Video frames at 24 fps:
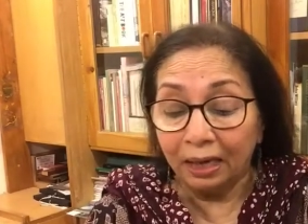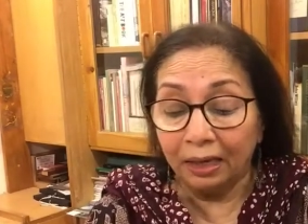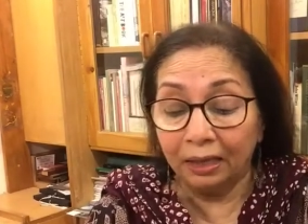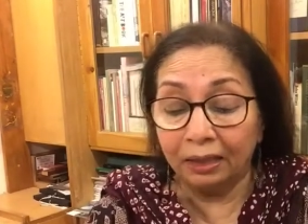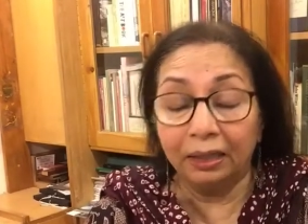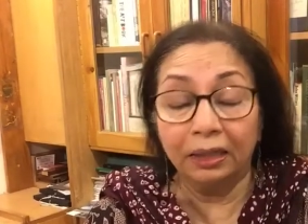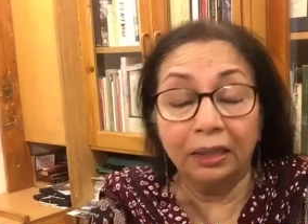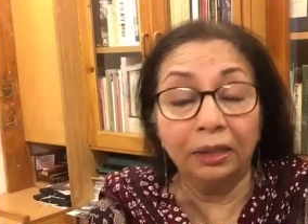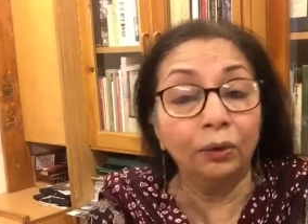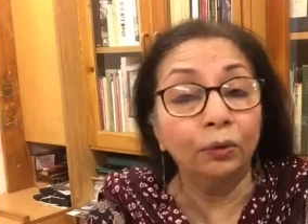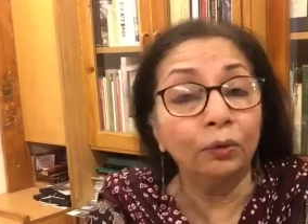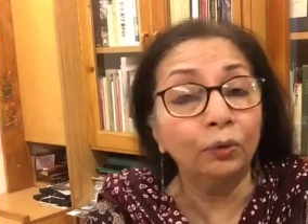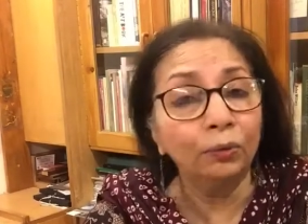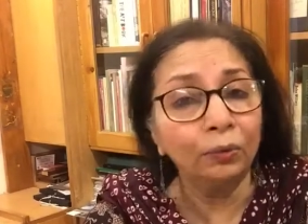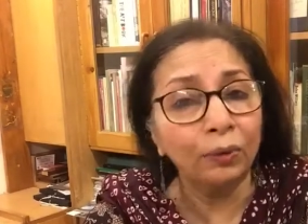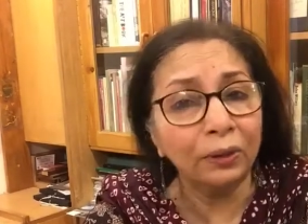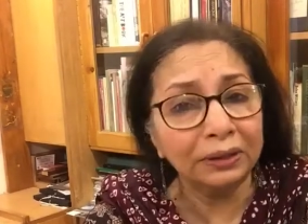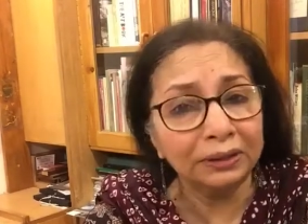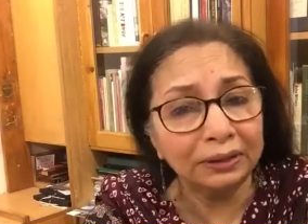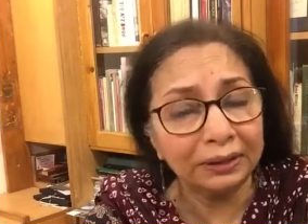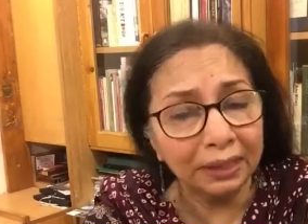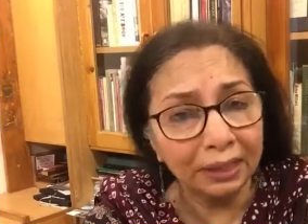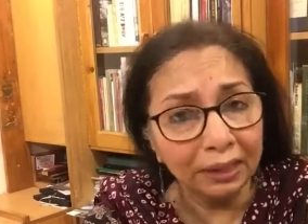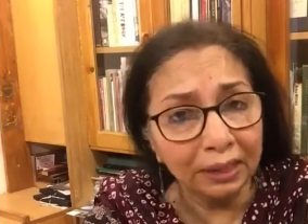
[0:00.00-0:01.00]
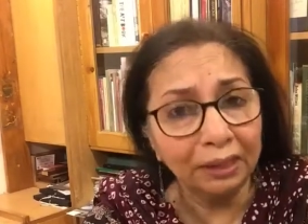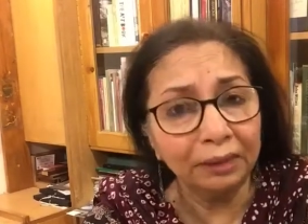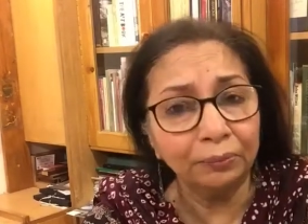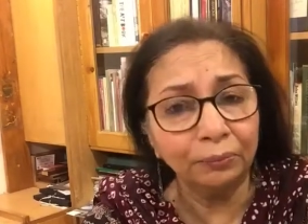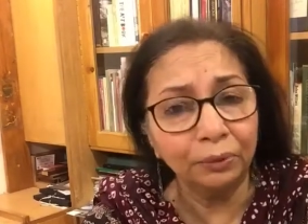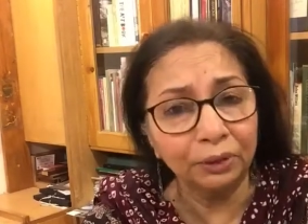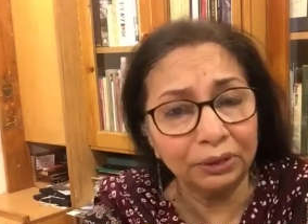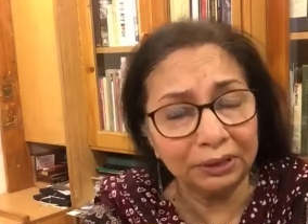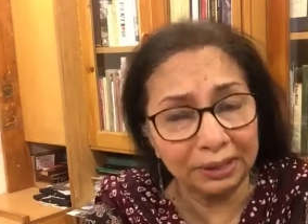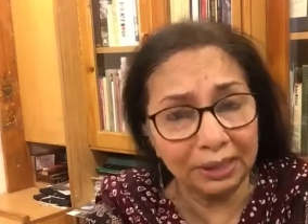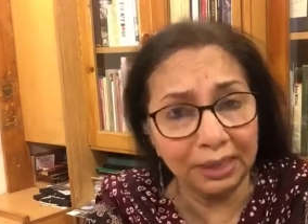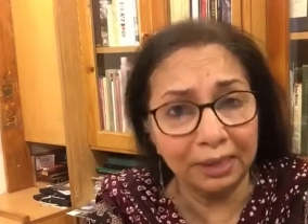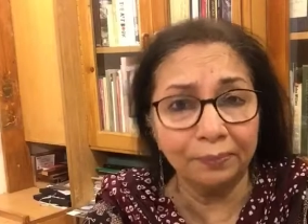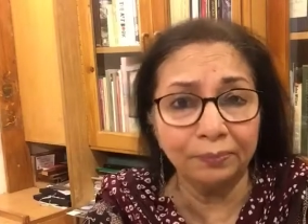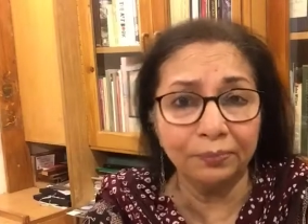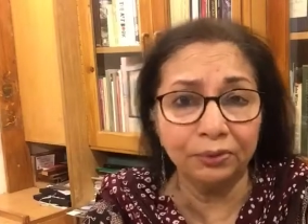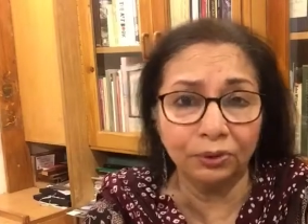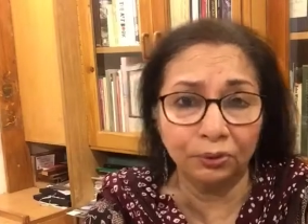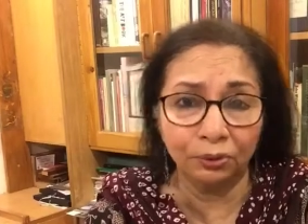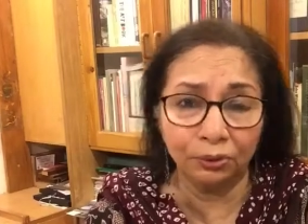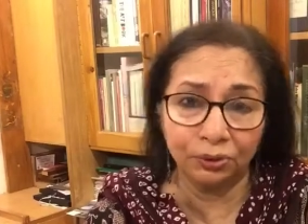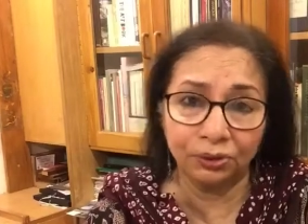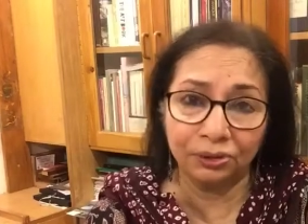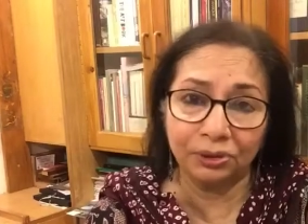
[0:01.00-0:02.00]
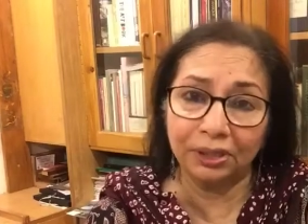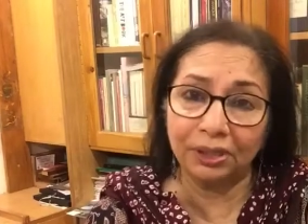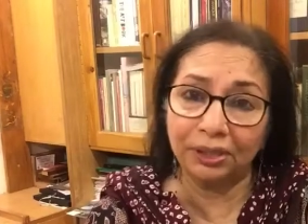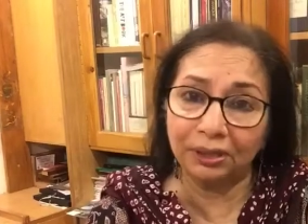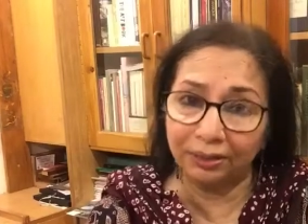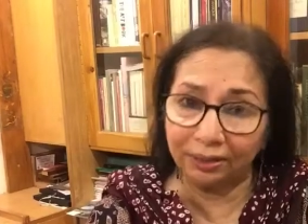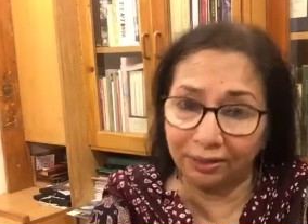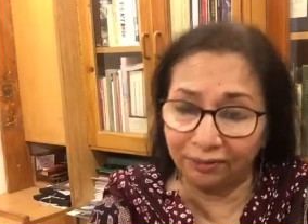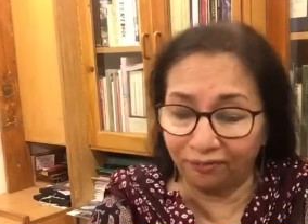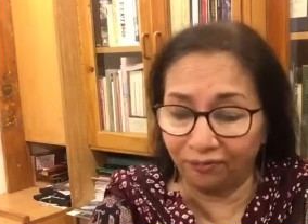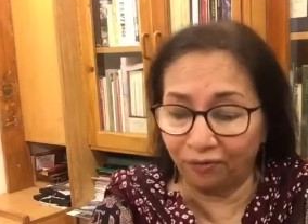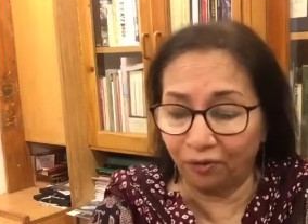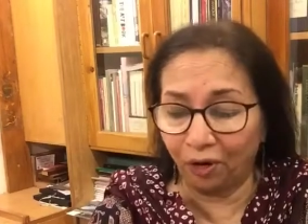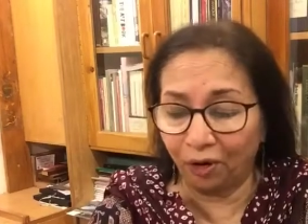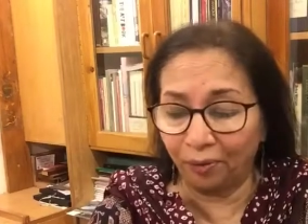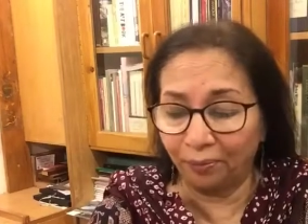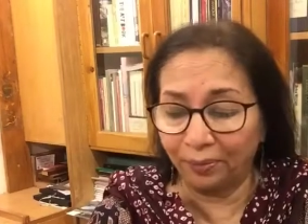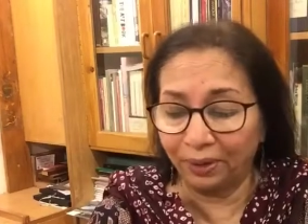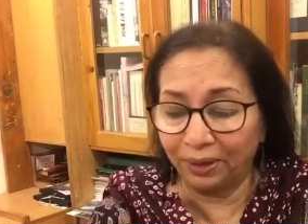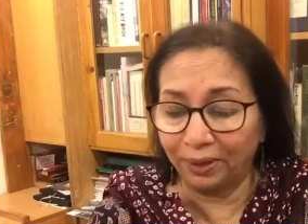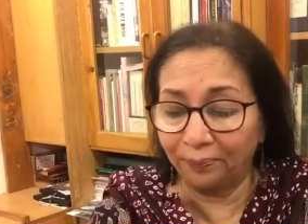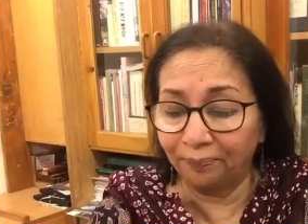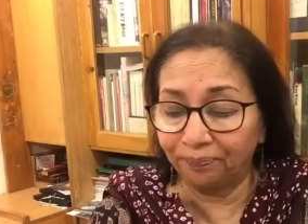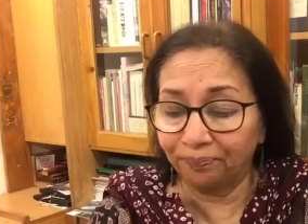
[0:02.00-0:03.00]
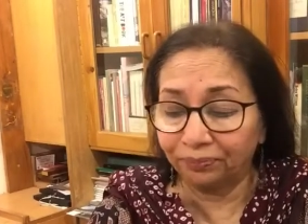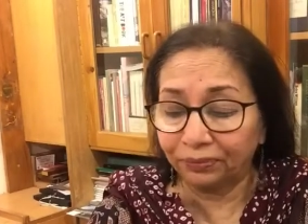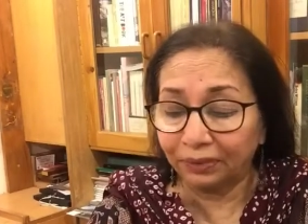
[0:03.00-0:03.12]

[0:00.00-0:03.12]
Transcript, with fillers: uh, who was a Muslim social reformer.